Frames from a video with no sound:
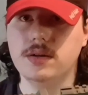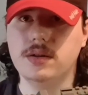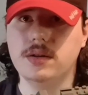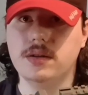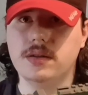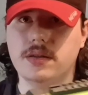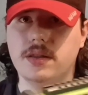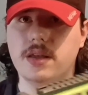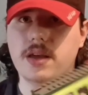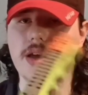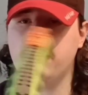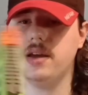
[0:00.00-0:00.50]

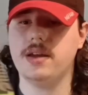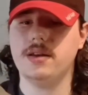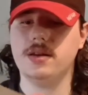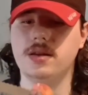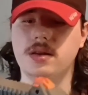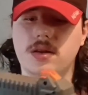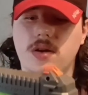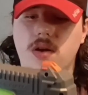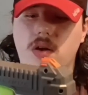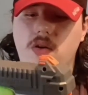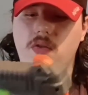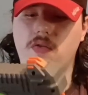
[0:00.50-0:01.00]
Then
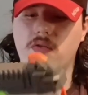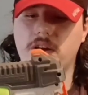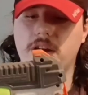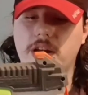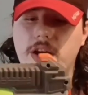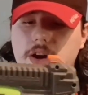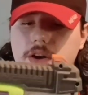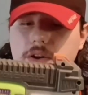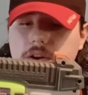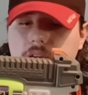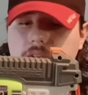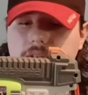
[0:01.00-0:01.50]
over here
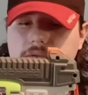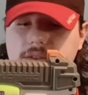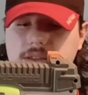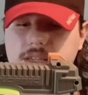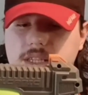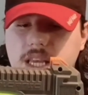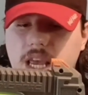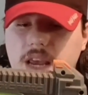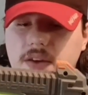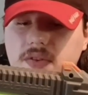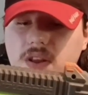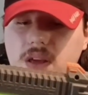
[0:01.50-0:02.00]
you have the
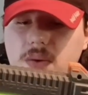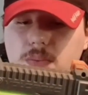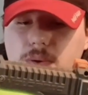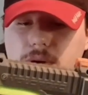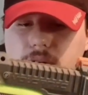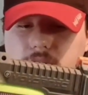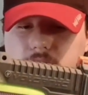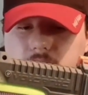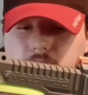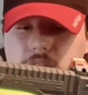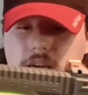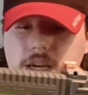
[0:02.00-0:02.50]
safety.
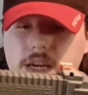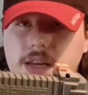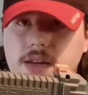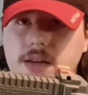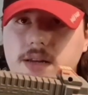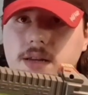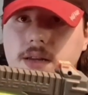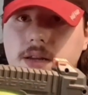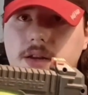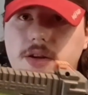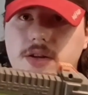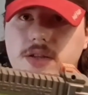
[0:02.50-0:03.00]
Push it
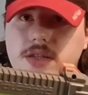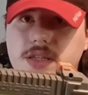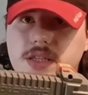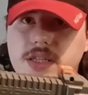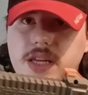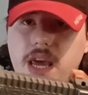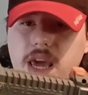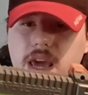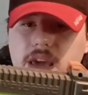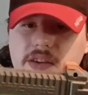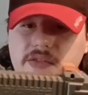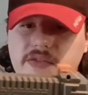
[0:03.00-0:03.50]
in, you're
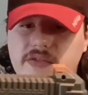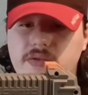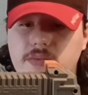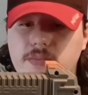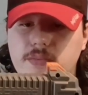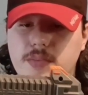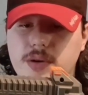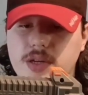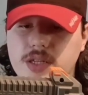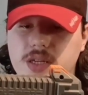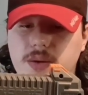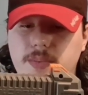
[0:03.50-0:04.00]
safe.
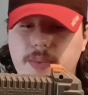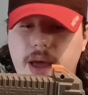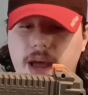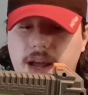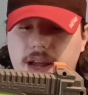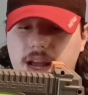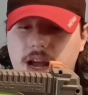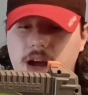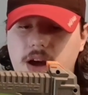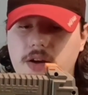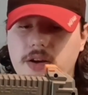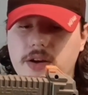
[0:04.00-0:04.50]
Push it back
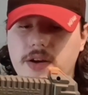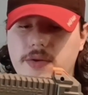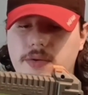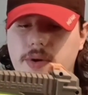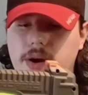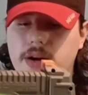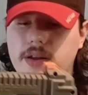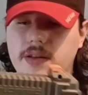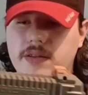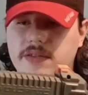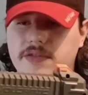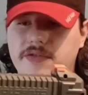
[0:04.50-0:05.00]
out, you're
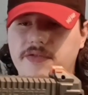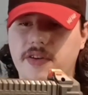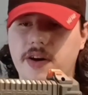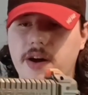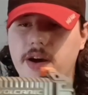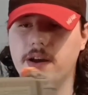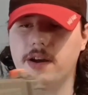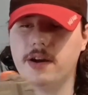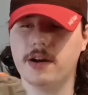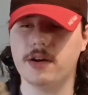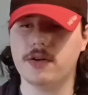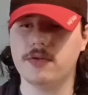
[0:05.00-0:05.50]
ready to
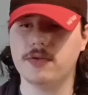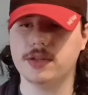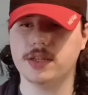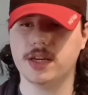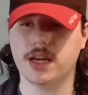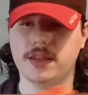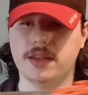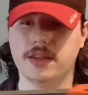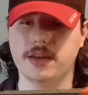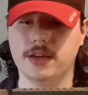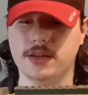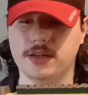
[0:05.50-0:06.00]
fire, which I
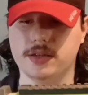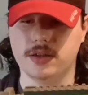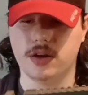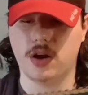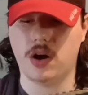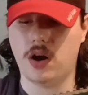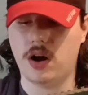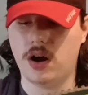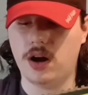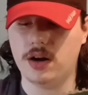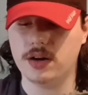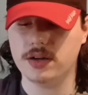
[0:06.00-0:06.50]
think is
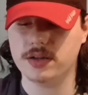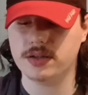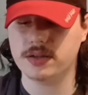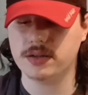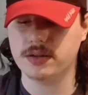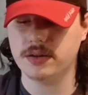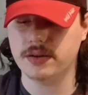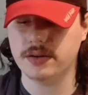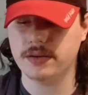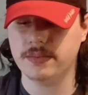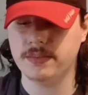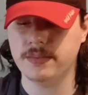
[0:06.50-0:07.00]

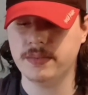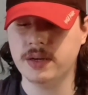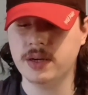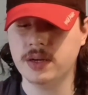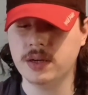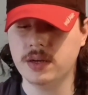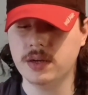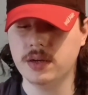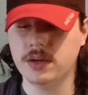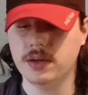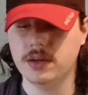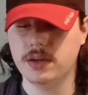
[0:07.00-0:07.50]
awesome.
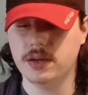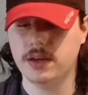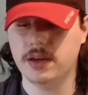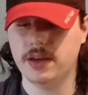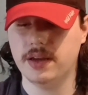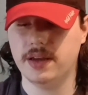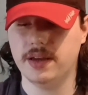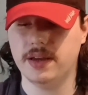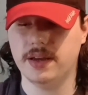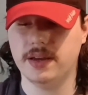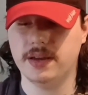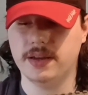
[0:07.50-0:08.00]

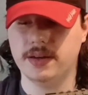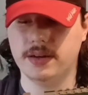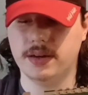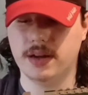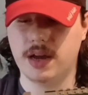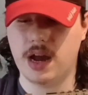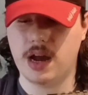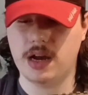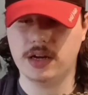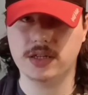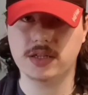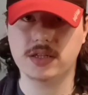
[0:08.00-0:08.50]
And
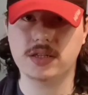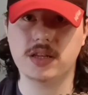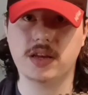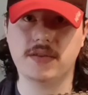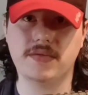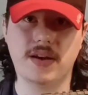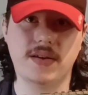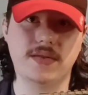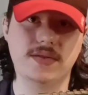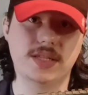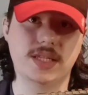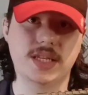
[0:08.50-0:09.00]
I just love
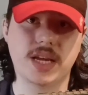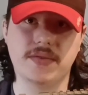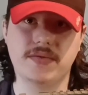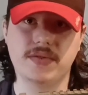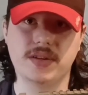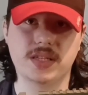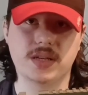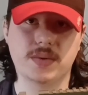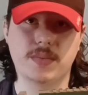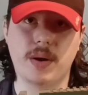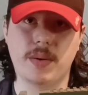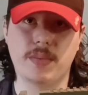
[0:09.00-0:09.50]
having
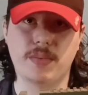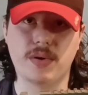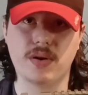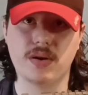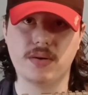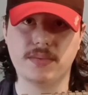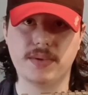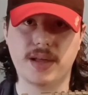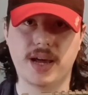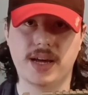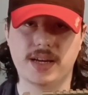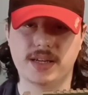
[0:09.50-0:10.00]
safeties on my pro
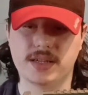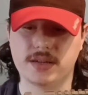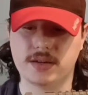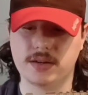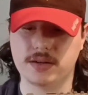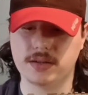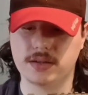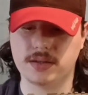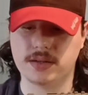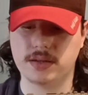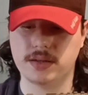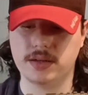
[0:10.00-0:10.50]

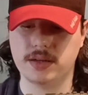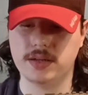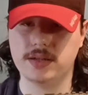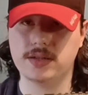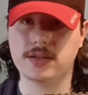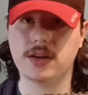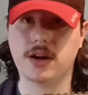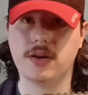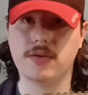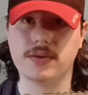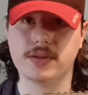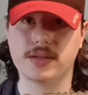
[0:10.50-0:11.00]
blasters. It's
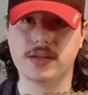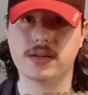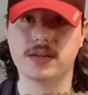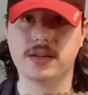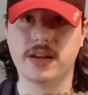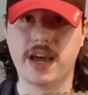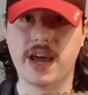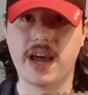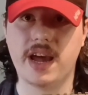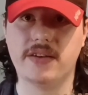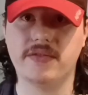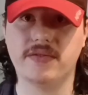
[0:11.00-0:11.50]
always good to
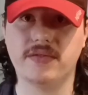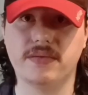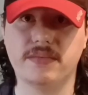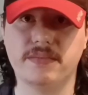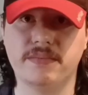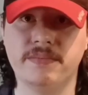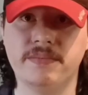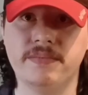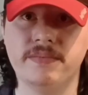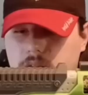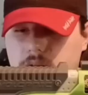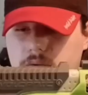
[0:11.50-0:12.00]
have them.
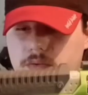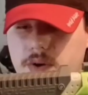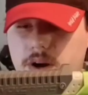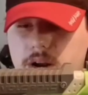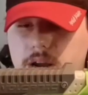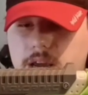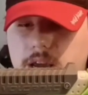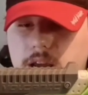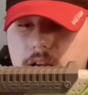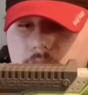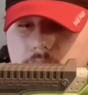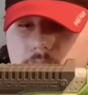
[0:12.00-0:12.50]
Right
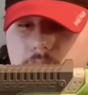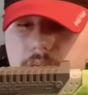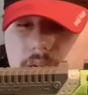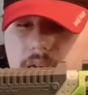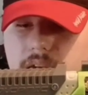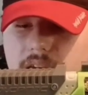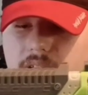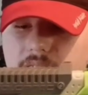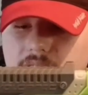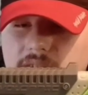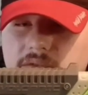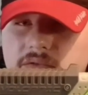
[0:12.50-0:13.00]
here we
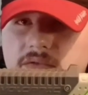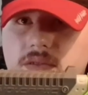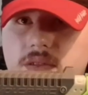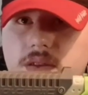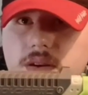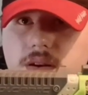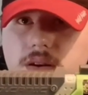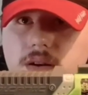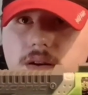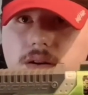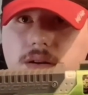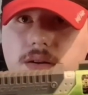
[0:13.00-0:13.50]
have
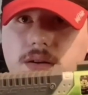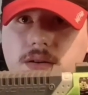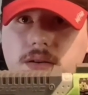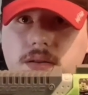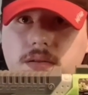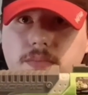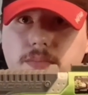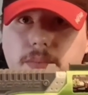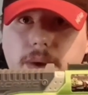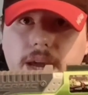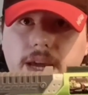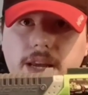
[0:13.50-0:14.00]
the
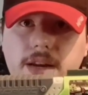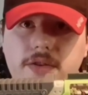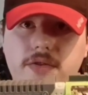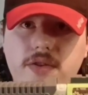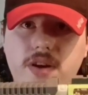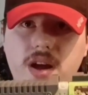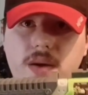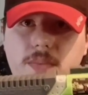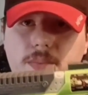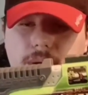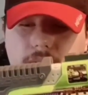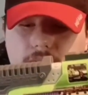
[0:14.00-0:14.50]
main
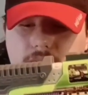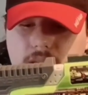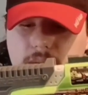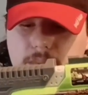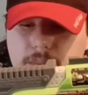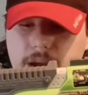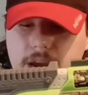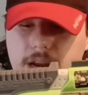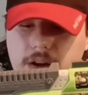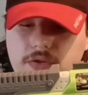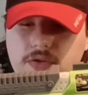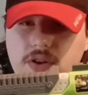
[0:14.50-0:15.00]
grip, and the
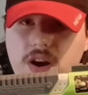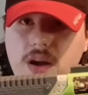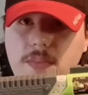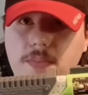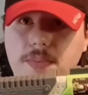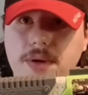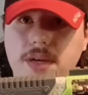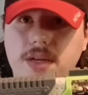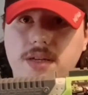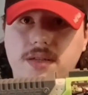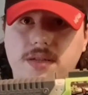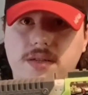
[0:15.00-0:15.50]
main grip
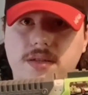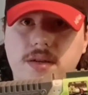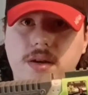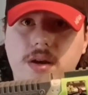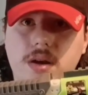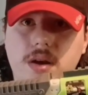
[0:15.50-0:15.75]
is